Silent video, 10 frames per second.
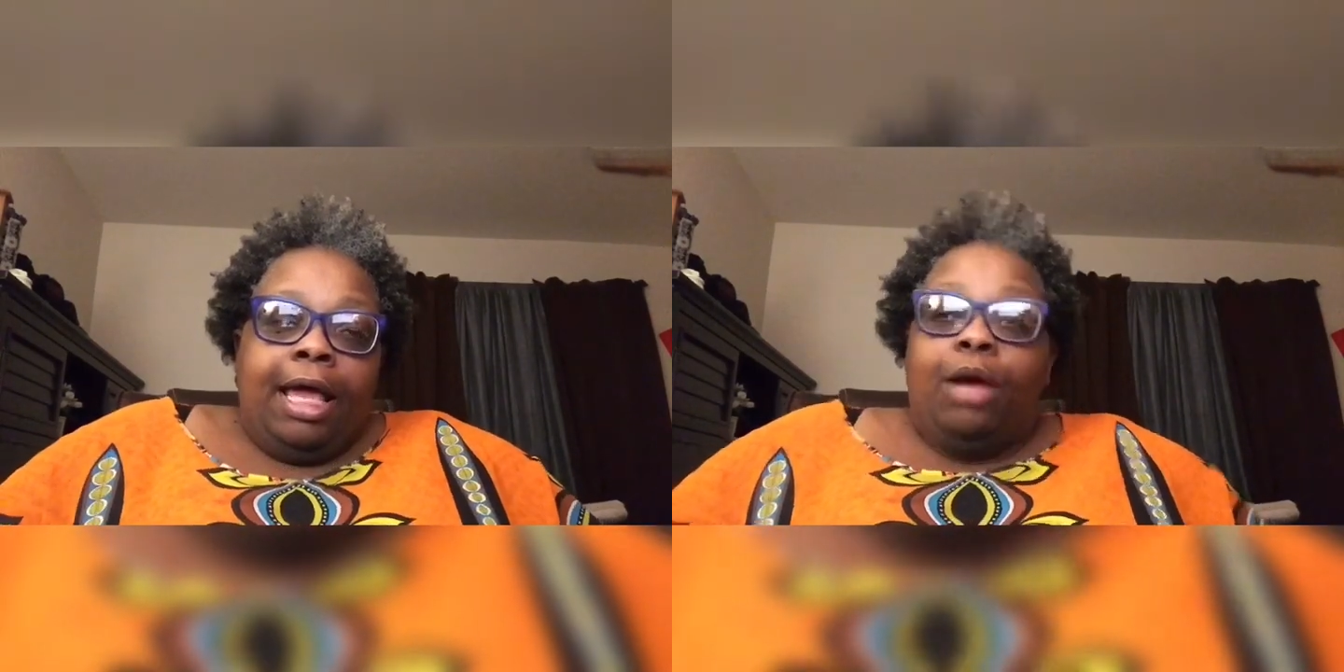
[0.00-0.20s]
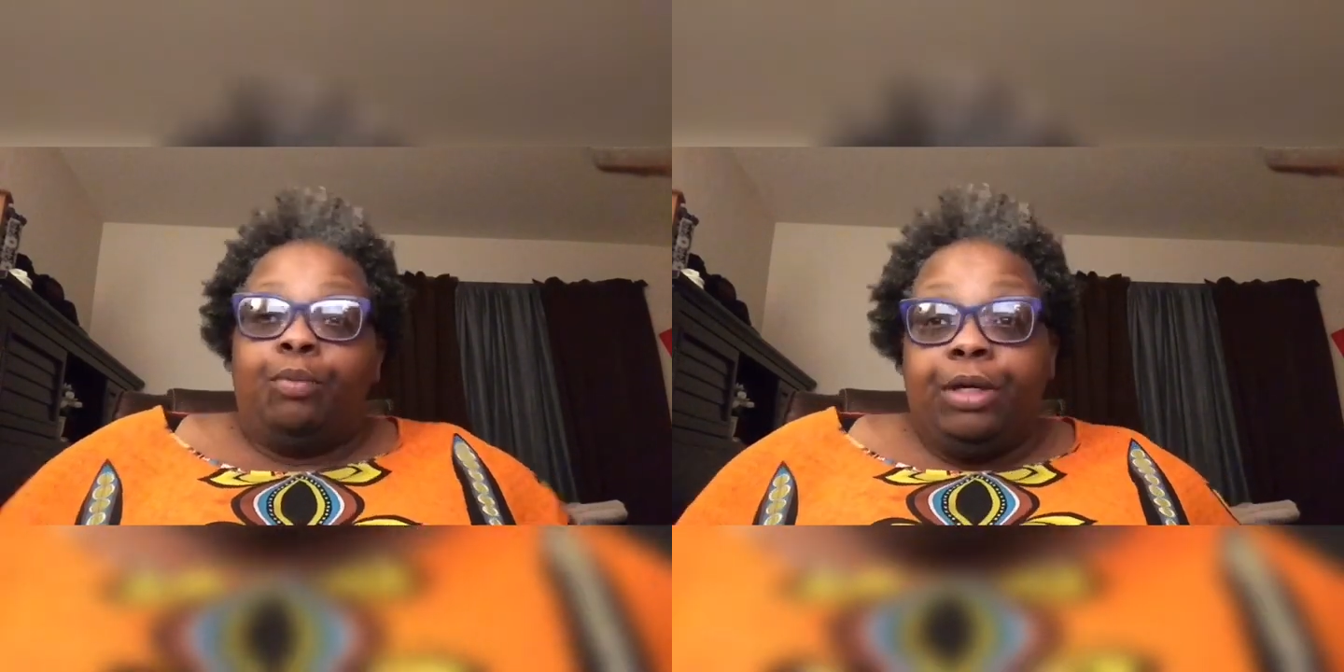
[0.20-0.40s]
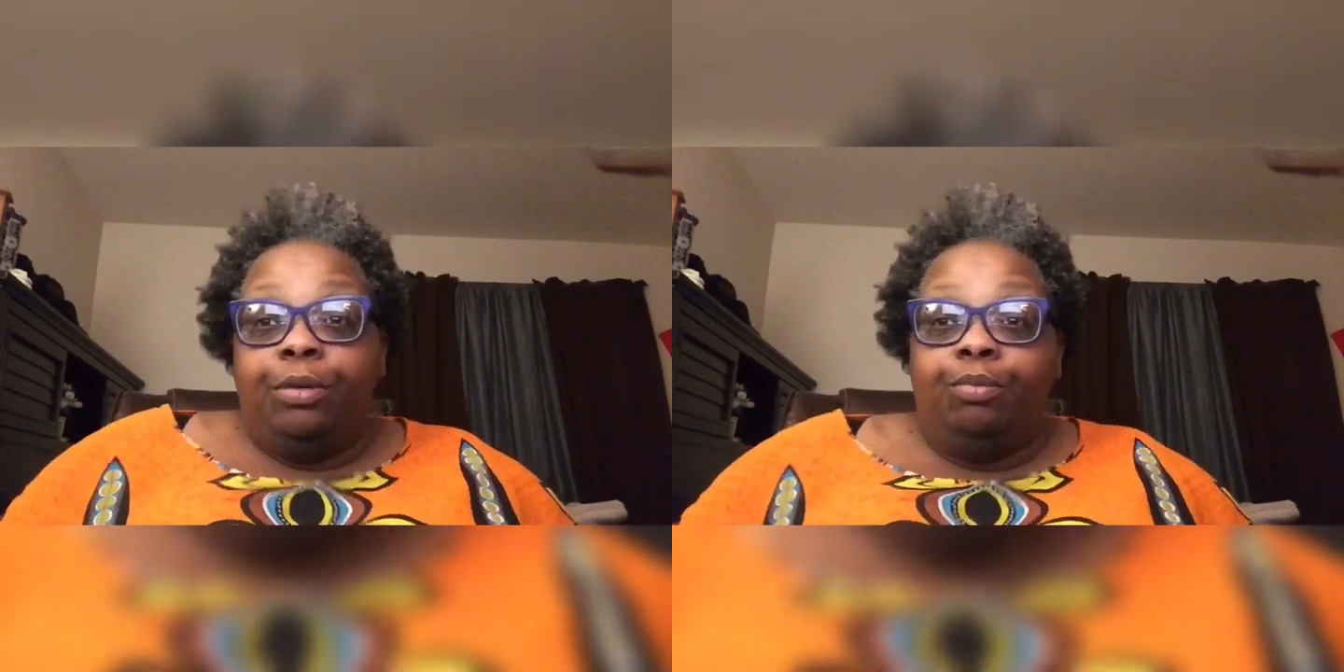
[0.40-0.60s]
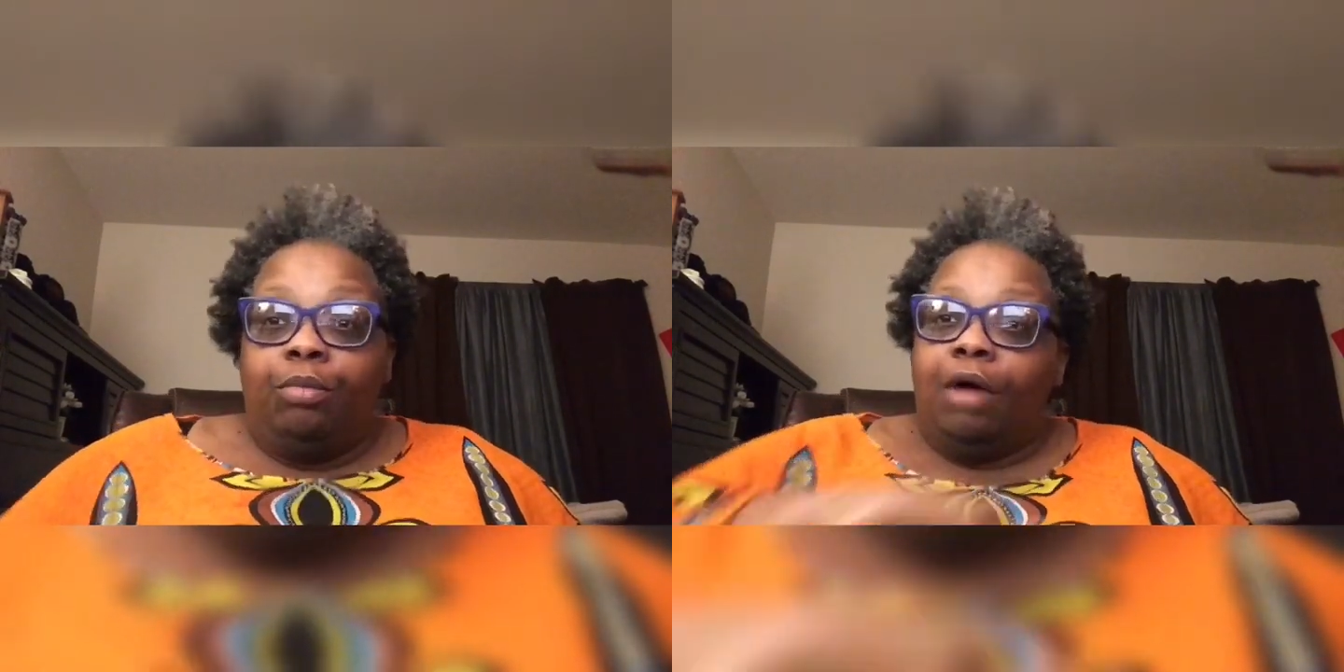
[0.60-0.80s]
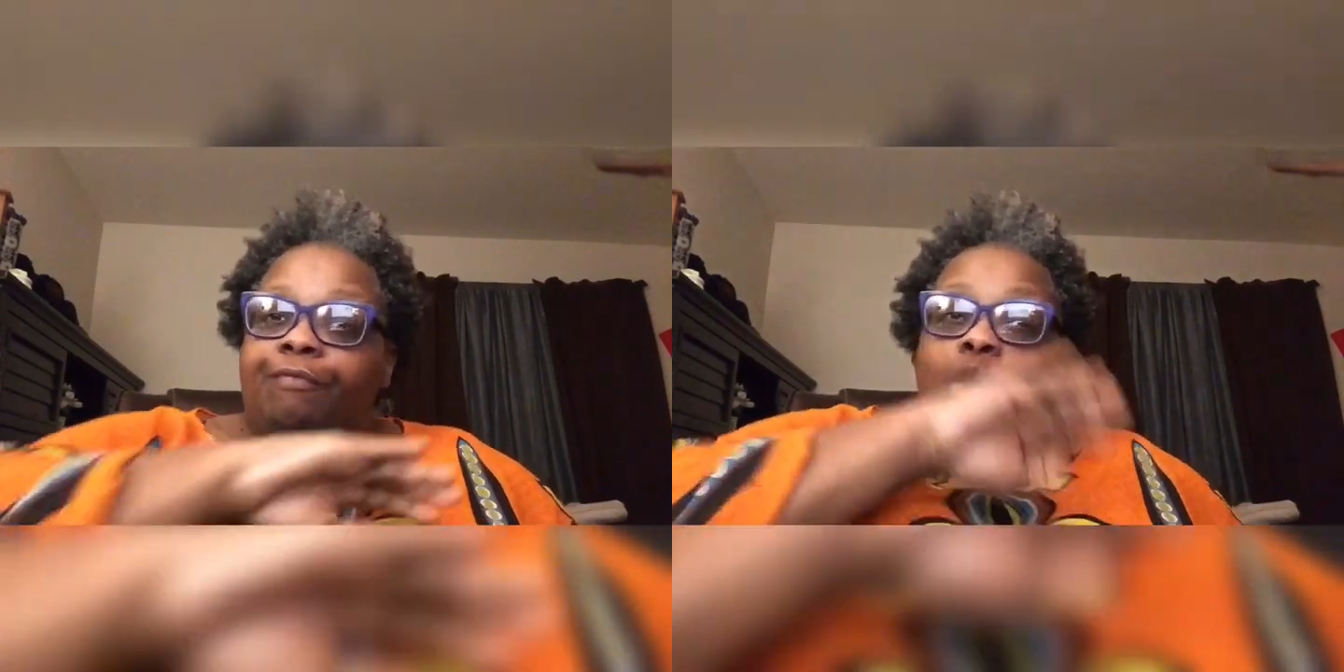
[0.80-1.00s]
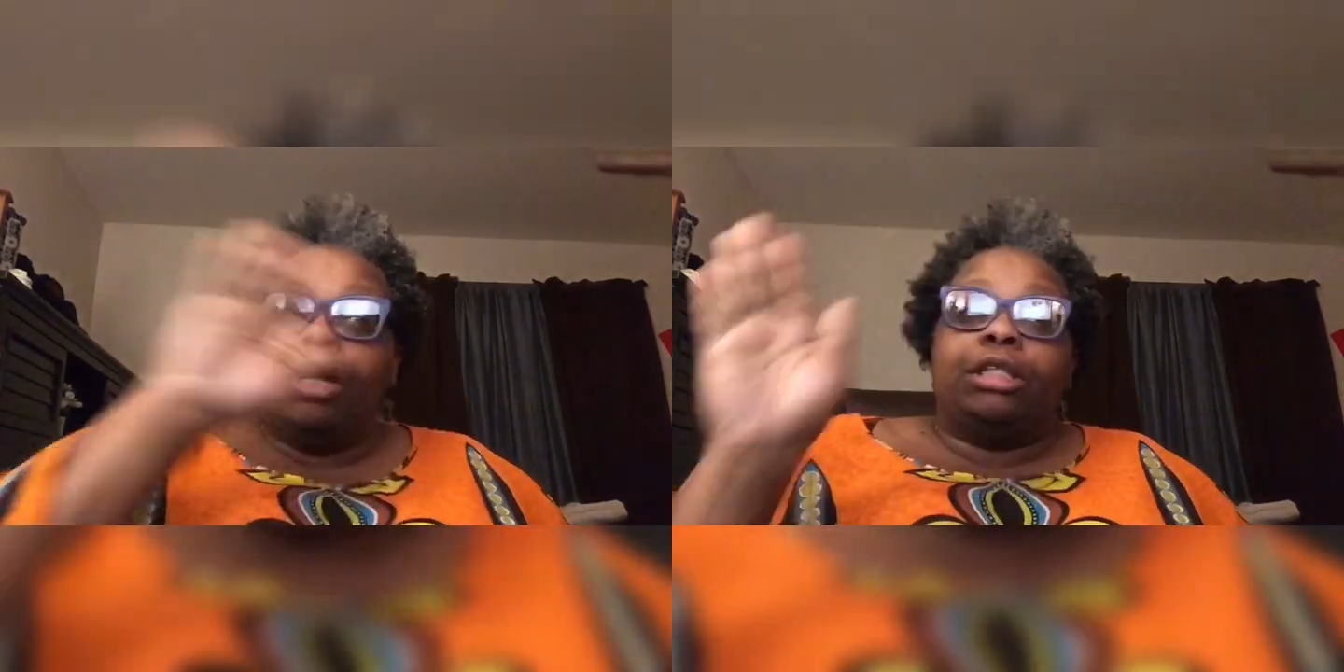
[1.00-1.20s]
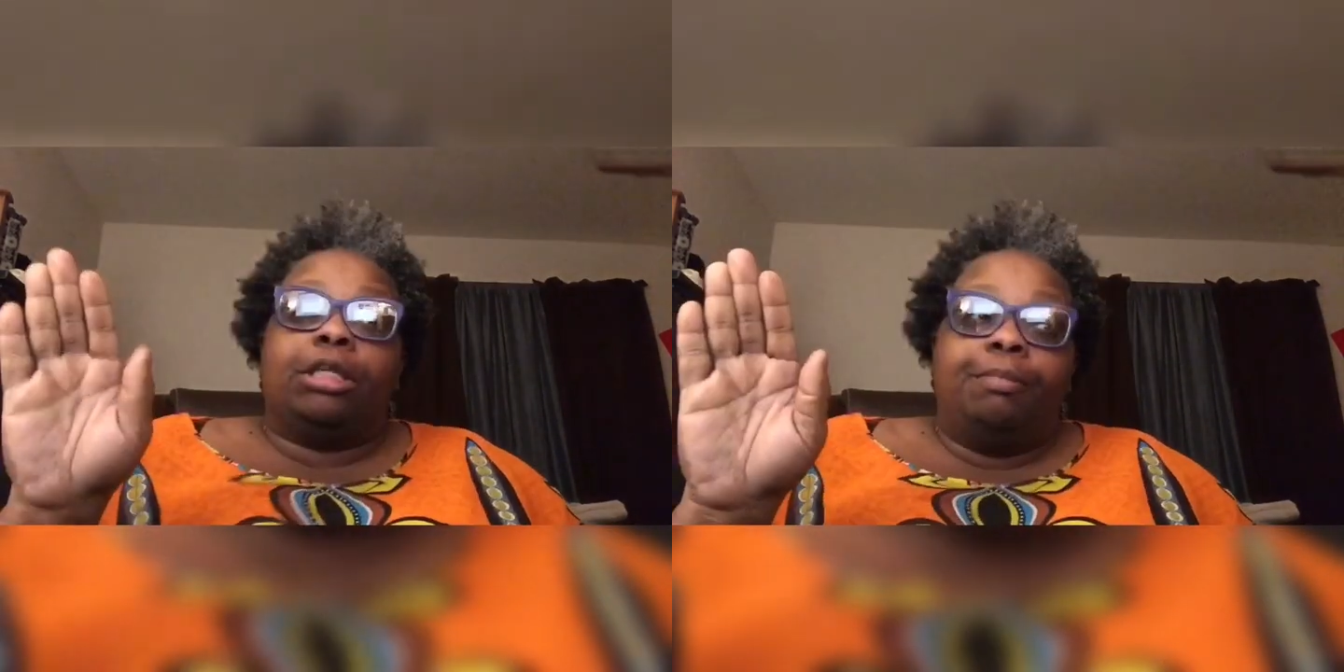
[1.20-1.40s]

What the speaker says: And we avoided